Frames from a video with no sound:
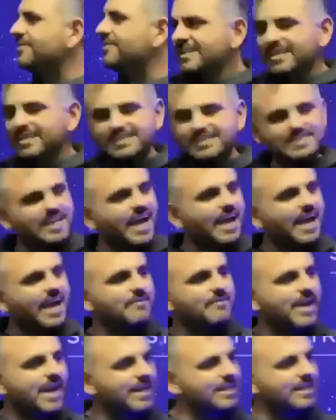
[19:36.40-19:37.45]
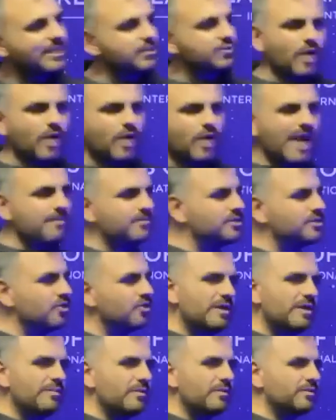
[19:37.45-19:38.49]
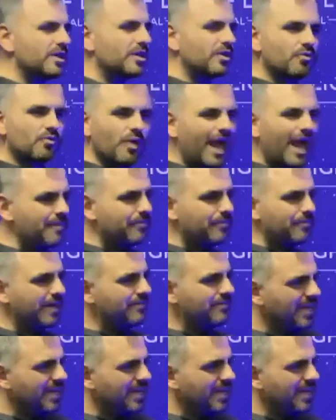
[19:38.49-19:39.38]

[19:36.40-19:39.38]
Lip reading: This guy, man, he's ripe. There's so many people that are ripe. Amen?